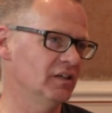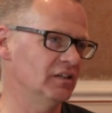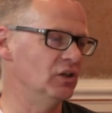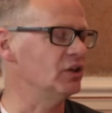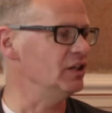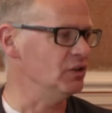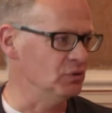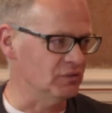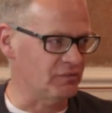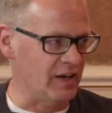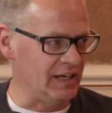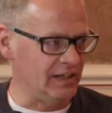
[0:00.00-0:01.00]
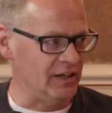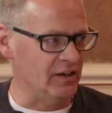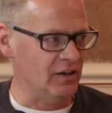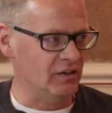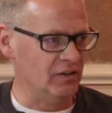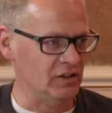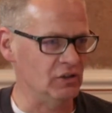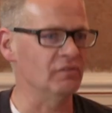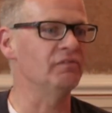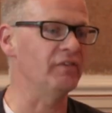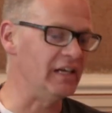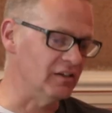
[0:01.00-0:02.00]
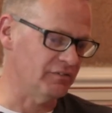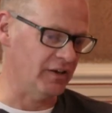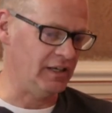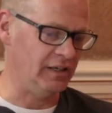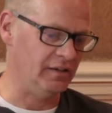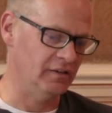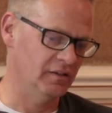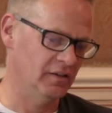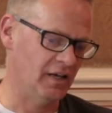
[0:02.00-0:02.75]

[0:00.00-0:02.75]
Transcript: look at you as a failure and you can feel a failure.